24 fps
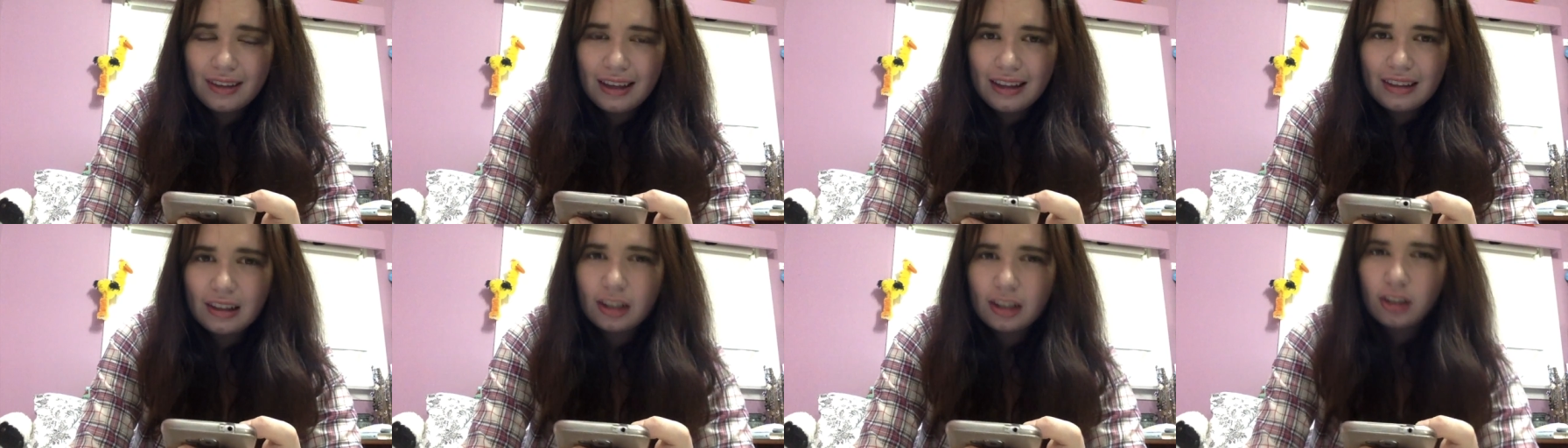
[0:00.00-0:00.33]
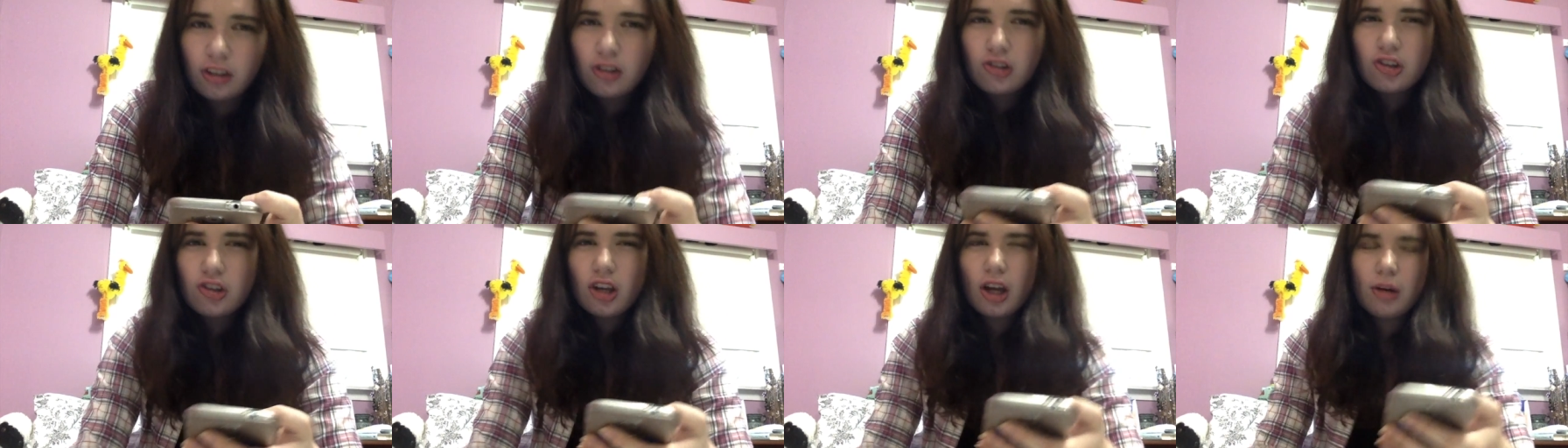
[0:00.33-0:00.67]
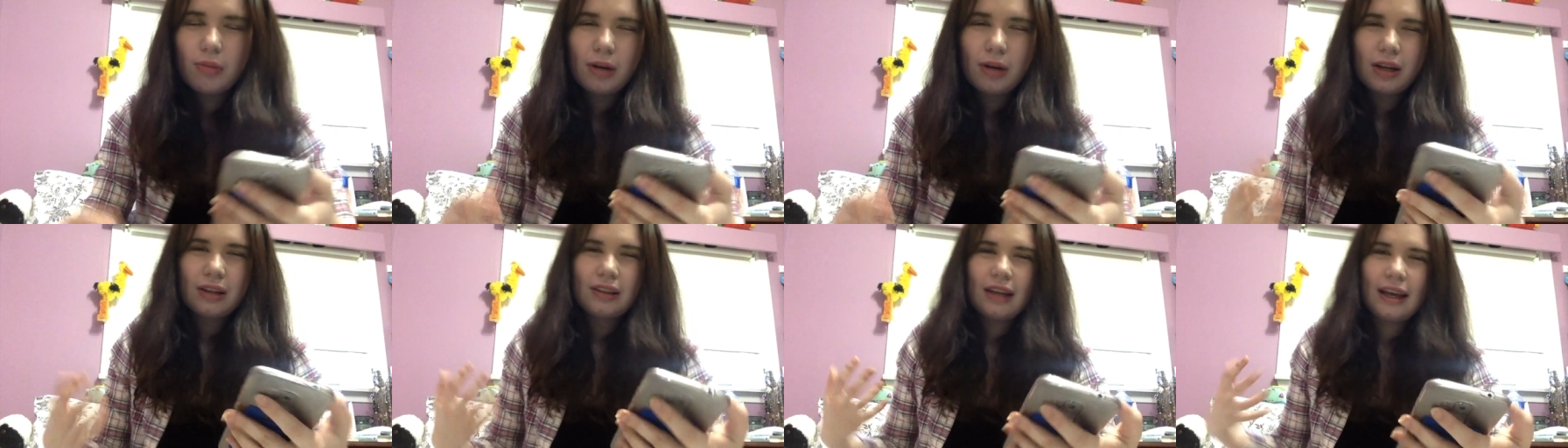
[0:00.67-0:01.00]
Like usually I
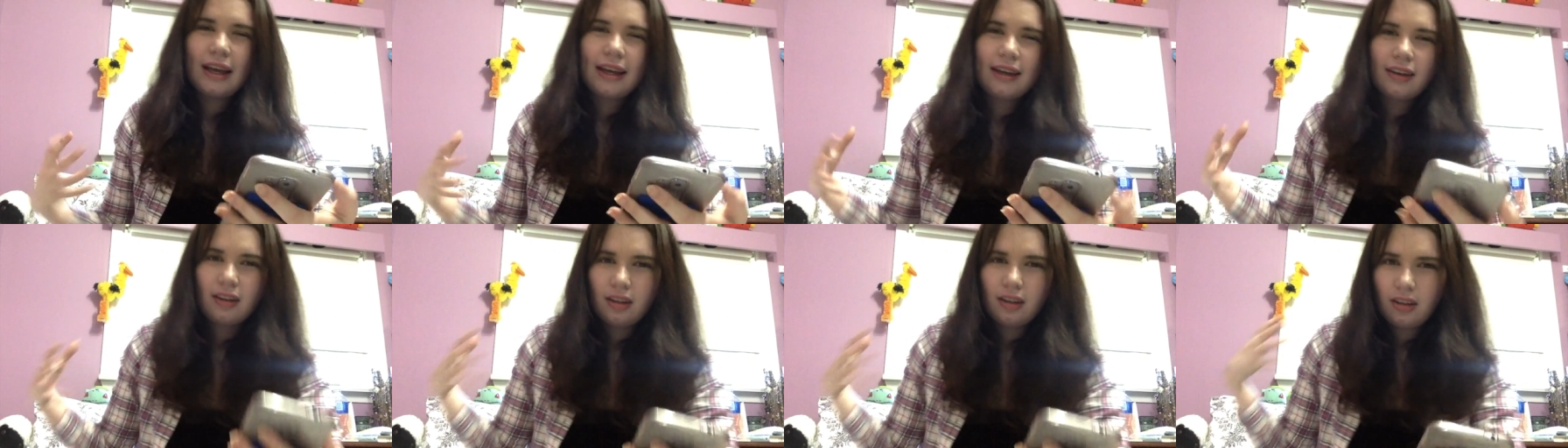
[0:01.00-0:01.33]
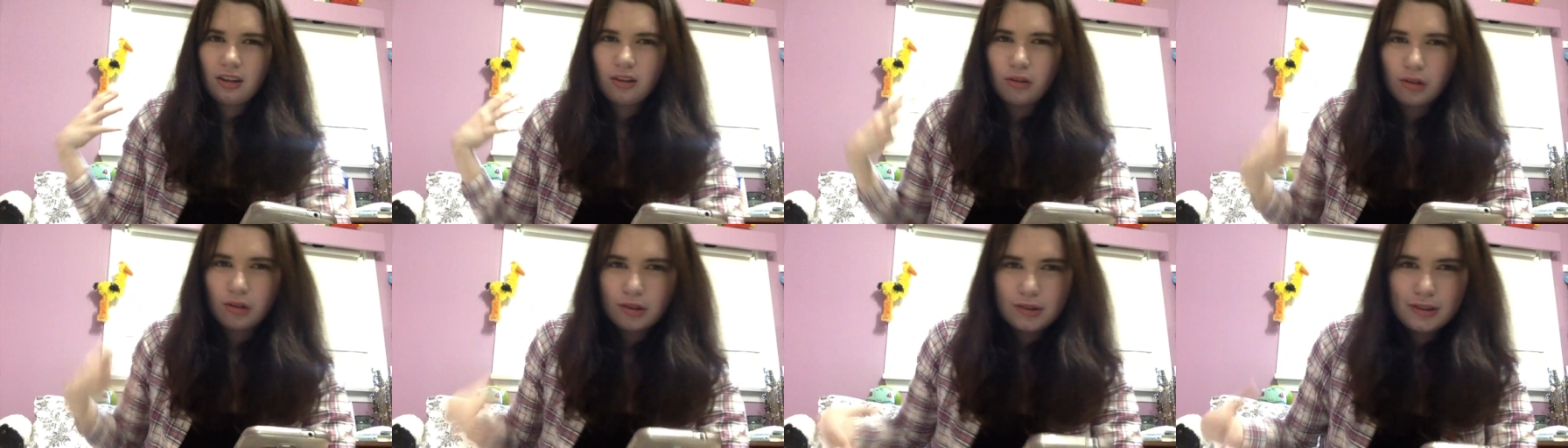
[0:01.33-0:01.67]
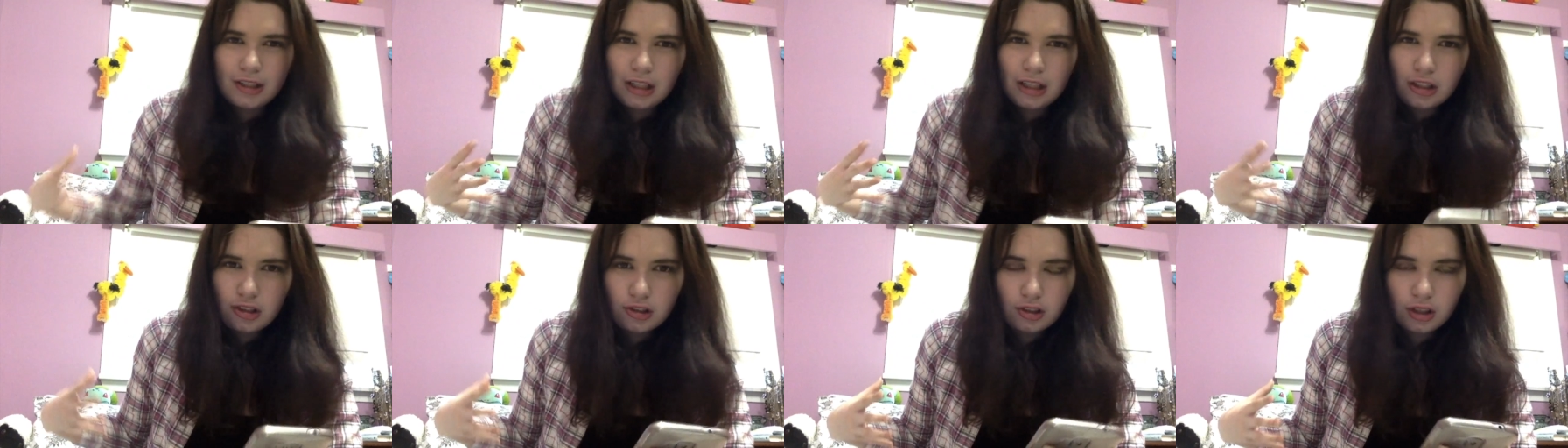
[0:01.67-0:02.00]
wear like an old
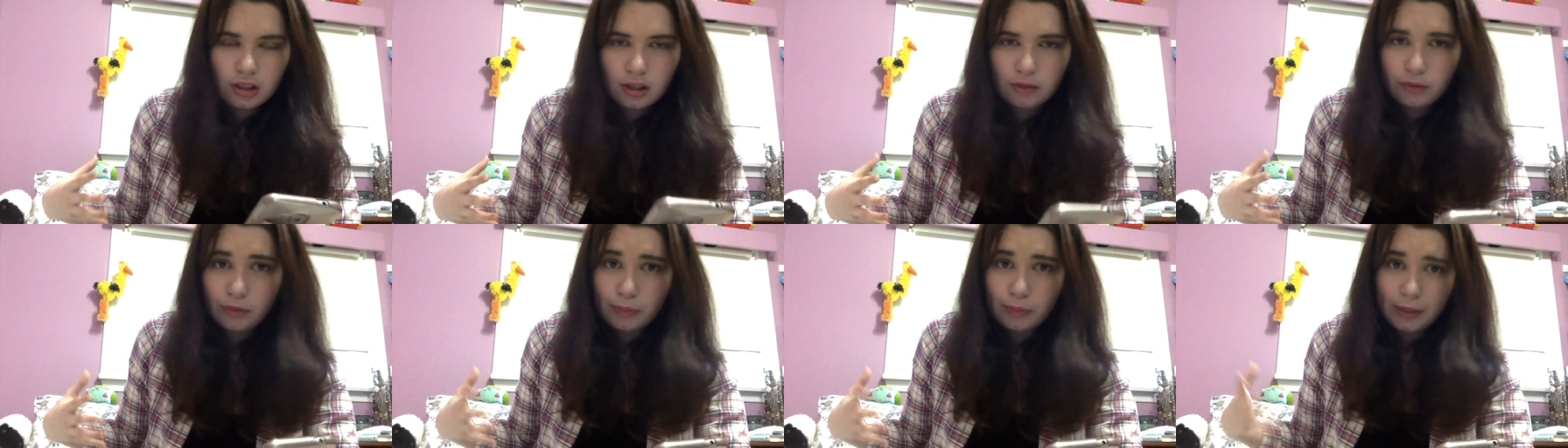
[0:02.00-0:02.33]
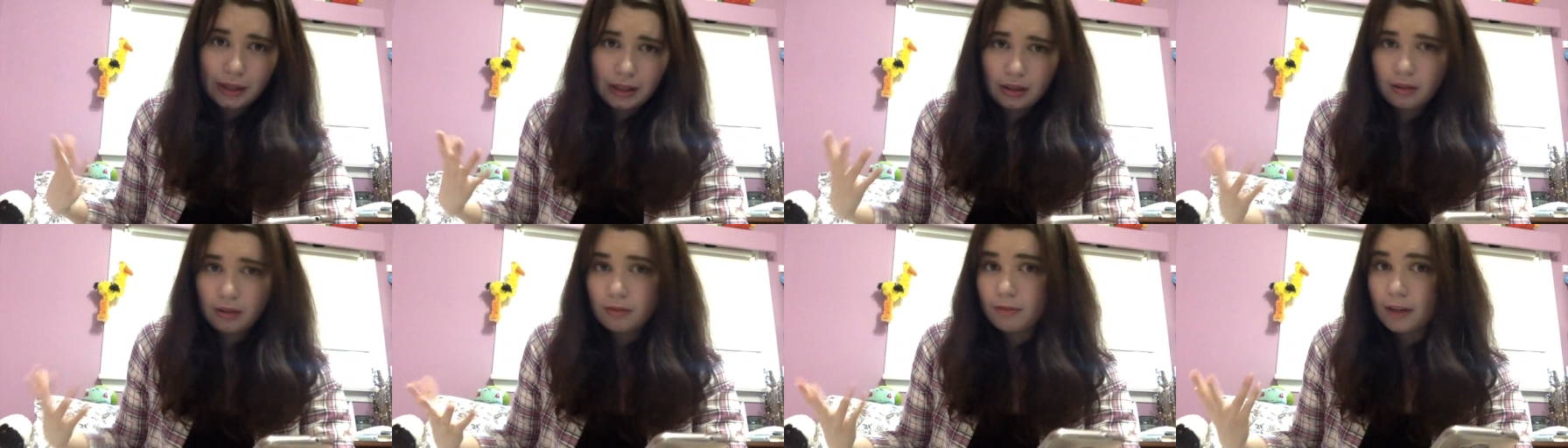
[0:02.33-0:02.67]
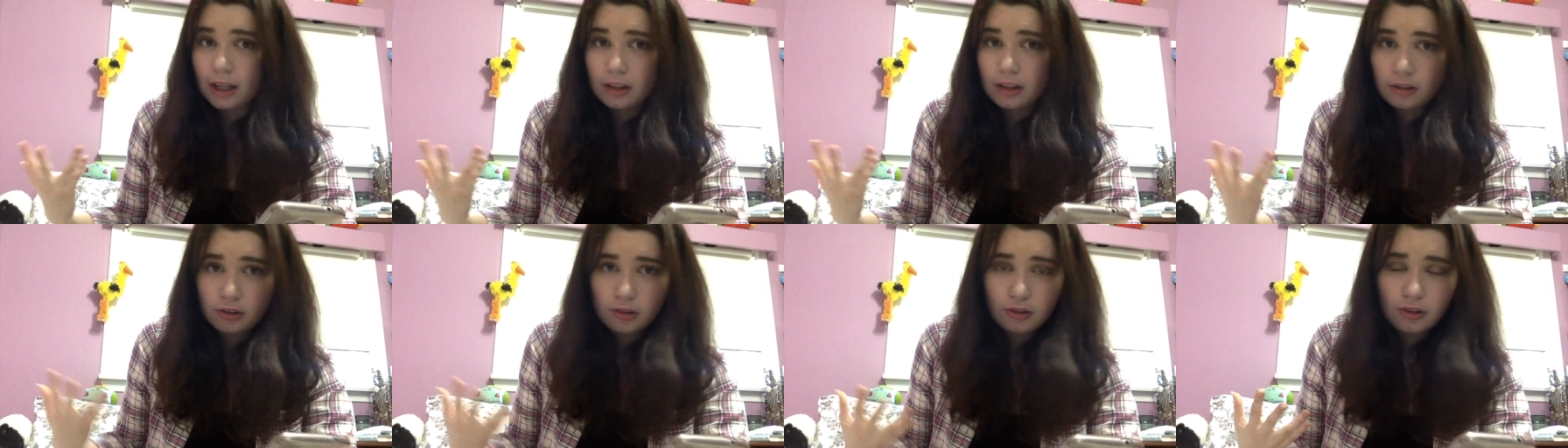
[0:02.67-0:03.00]
t-shirt from like an
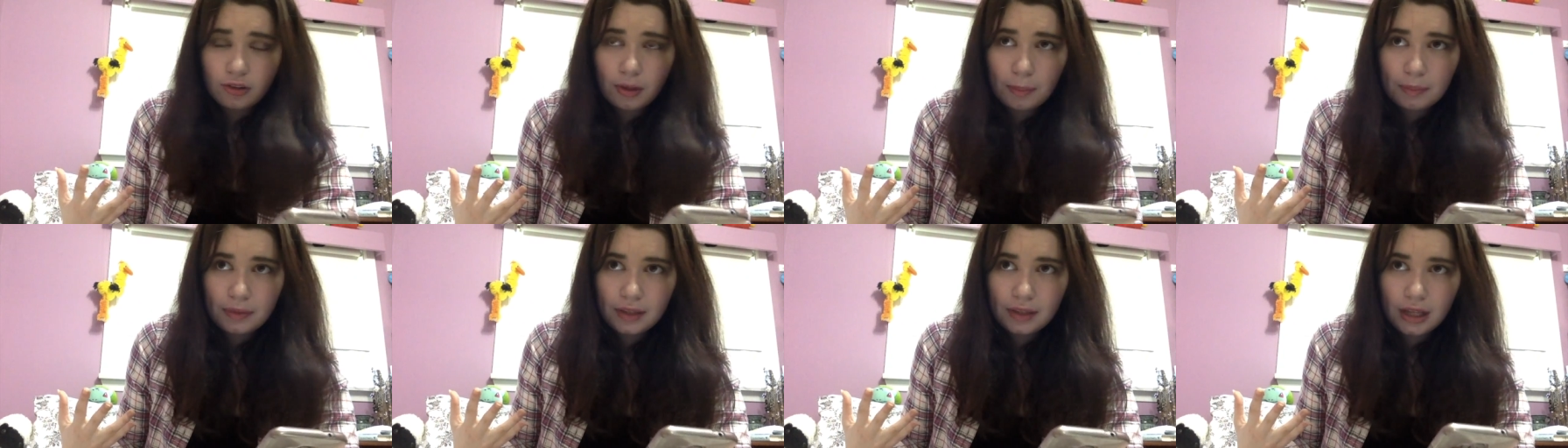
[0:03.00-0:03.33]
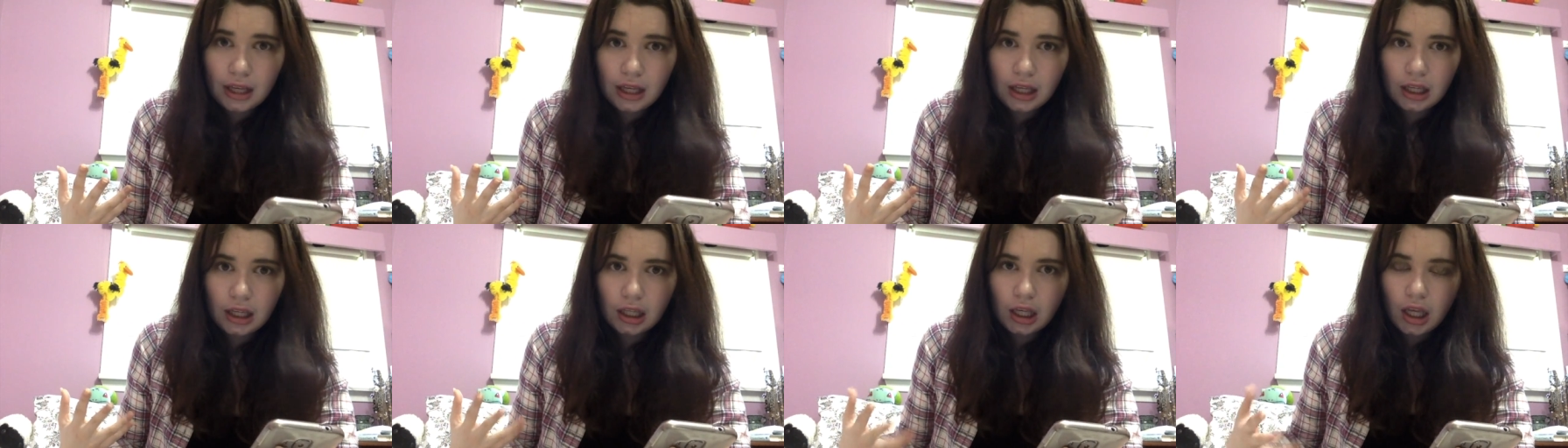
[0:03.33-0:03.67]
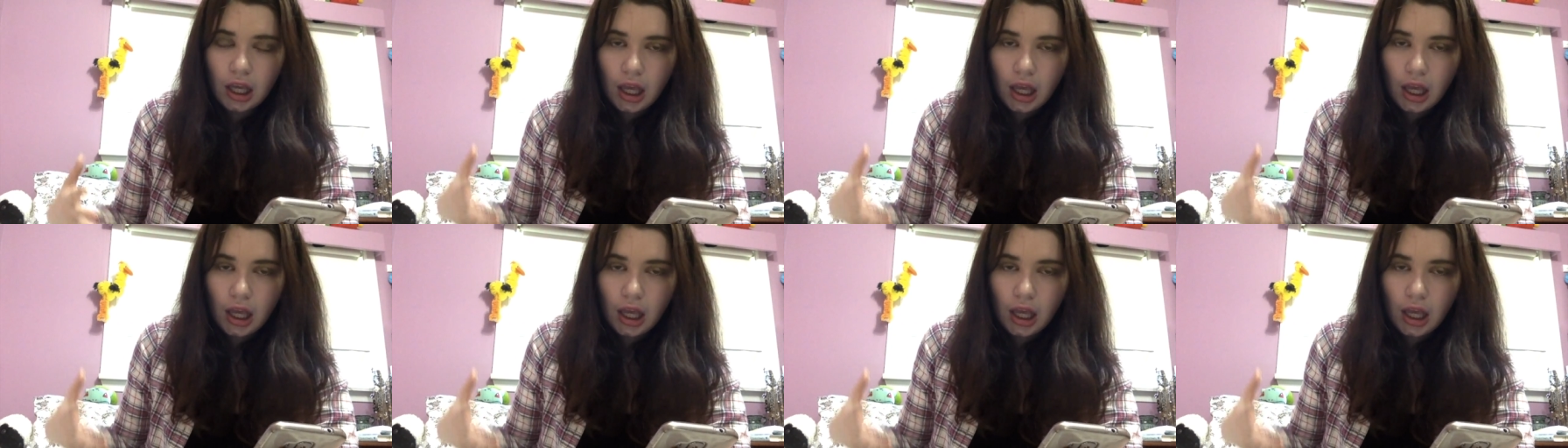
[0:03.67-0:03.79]
event or something